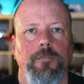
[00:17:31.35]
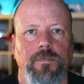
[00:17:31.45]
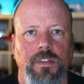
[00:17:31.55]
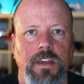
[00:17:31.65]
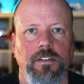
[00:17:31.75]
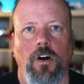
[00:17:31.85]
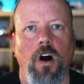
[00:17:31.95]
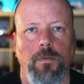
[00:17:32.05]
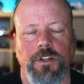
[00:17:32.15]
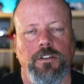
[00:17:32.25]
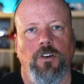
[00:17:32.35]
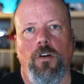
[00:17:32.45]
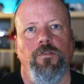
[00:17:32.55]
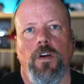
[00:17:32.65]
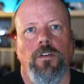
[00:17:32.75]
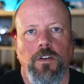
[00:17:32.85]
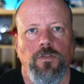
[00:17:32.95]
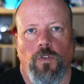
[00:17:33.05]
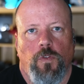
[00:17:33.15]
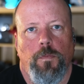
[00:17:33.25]
these objects are very
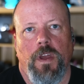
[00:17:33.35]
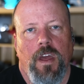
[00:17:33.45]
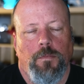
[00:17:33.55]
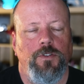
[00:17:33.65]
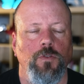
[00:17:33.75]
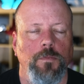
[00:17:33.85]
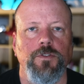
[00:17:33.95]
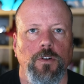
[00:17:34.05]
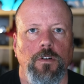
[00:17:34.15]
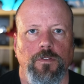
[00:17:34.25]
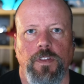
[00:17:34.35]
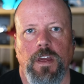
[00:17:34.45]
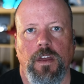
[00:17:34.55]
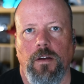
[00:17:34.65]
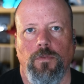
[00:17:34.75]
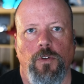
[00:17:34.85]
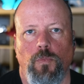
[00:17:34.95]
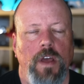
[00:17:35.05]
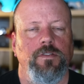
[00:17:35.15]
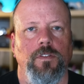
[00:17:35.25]
useful for being able to observe the, the
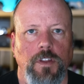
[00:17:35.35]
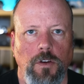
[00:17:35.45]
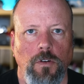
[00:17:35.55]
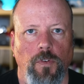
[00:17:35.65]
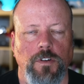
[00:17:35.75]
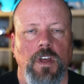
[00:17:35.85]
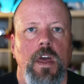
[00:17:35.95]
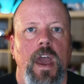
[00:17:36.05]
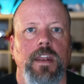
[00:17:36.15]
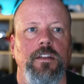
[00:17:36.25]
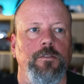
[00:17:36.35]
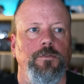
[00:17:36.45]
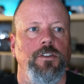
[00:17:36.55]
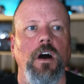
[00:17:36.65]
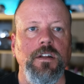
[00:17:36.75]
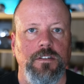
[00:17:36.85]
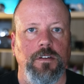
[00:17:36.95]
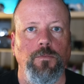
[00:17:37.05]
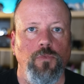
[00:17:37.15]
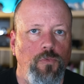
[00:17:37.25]
rest of the universe. And it's done
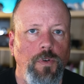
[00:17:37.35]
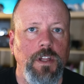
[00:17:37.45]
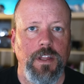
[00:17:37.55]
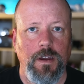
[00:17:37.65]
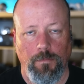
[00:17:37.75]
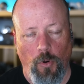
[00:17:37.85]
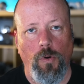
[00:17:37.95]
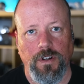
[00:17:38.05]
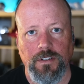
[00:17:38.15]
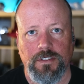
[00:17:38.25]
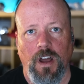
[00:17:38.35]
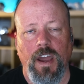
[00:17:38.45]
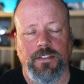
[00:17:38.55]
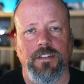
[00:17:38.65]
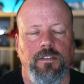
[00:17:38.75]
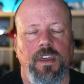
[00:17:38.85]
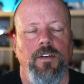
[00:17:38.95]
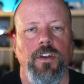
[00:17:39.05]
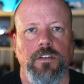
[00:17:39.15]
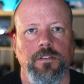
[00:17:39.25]
some really important science. It's
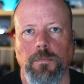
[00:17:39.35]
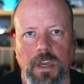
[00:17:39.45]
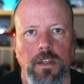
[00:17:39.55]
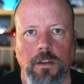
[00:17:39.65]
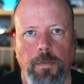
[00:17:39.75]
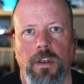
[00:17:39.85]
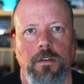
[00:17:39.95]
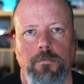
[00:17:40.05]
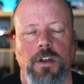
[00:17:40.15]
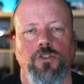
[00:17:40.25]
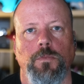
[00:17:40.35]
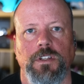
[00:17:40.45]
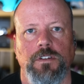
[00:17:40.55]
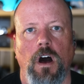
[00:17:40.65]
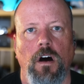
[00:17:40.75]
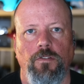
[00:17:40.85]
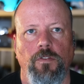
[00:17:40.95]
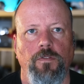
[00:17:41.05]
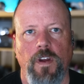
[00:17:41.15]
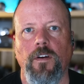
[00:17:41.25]
given us some independent measurements of
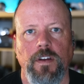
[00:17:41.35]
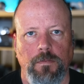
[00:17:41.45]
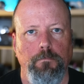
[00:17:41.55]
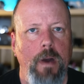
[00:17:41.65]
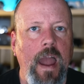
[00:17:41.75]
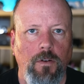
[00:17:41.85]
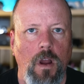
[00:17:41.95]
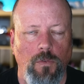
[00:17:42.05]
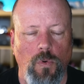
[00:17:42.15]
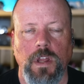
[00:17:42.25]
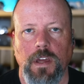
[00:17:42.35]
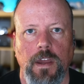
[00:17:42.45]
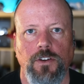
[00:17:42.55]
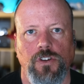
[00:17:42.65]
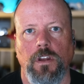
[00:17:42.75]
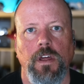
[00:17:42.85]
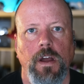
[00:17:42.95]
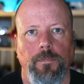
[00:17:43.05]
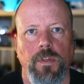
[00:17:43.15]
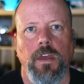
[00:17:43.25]
various background radiation
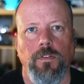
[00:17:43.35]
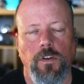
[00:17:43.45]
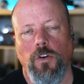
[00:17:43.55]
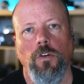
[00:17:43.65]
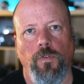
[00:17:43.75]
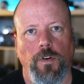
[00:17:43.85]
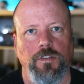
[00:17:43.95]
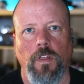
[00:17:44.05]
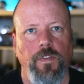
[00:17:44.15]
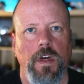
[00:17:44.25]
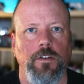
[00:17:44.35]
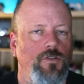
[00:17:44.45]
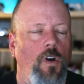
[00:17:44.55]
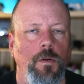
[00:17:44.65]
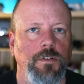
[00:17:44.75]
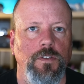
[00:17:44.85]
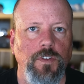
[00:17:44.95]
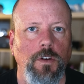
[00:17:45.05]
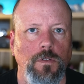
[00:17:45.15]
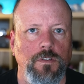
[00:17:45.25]
in the universe that then astronomers have
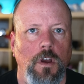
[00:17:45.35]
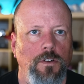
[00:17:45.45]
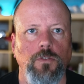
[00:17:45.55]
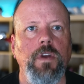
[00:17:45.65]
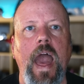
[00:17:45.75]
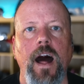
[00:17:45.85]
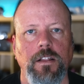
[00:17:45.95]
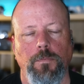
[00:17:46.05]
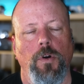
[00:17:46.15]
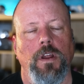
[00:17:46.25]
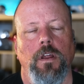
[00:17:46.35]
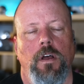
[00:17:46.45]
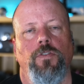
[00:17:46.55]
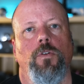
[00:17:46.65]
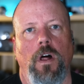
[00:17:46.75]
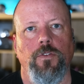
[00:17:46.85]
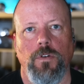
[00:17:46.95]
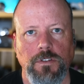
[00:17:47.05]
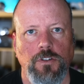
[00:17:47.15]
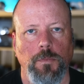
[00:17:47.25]
used to calibrate their
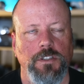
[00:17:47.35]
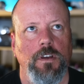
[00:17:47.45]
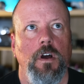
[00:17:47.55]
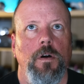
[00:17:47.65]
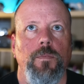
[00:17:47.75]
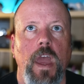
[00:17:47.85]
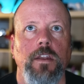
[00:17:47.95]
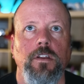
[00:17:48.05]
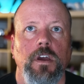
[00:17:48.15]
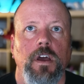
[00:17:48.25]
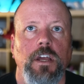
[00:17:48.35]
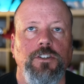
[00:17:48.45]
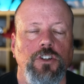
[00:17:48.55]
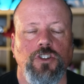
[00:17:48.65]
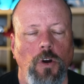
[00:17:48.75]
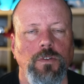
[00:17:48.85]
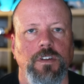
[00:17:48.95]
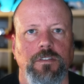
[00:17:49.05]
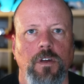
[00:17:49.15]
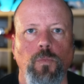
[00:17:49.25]
other instruments. And it just shows
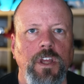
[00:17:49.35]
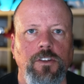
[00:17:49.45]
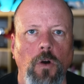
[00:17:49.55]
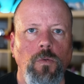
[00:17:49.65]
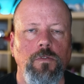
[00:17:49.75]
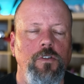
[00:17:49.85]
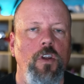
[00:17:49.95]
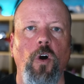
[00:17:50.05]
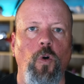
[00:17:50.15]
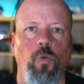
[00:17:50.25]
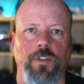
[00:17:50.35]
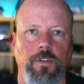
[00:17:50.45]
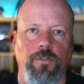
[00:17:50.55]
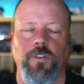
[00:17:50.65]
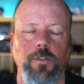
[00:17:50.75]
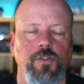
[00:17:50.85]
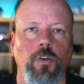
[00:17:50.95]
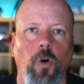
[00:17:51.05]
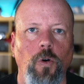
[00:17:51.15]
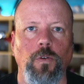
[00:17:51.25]
us that we don't know what the
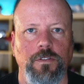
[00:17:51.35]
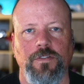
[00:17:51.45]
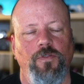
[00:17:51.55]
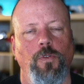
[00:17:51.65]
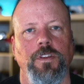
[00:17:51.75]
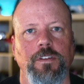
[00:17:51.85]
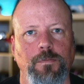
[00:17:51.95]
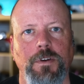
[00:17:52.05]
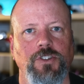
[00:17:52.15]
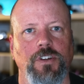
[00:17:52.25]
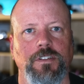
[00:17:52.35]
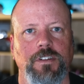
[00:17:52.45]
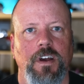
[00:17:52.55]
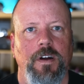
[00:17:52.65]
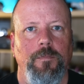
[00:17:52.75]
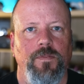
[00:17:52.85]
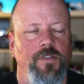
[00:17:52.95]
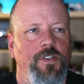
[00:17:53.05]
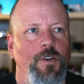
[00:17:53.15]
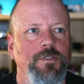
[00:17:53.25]
future holds for these missions.
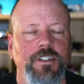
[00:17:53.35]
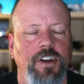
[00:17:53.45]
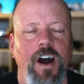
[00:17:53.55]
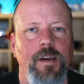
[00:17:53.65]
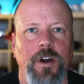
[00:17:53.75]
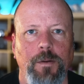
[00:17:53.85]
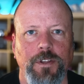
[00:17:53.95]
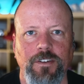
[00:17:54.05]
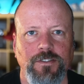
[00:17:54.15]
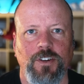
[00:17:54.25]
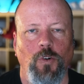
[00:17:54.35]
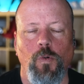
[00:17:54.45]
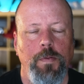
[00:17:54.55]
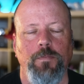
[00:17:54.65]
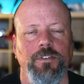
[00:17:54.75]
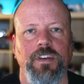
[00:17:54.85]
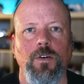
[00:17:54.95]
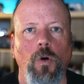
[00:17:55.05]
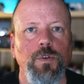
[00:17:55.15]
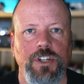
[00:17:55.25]
There was a time a couple of years ago where people
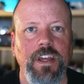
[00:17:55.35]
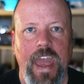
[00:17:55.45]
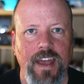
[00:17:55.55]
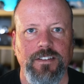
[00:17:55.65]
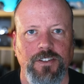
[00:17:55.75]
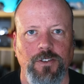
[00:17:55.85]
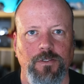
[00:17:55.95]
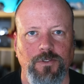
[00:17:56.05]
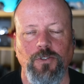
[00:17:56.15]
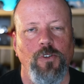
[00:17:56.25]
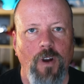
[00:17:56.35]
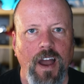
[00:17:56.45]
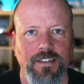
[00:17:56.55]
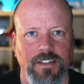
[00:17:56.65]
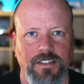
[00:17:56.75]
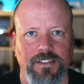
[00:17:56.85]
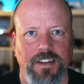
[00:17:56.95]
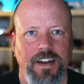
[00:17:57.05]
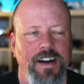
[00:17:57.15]
saying, well, we should cancel New Horizons.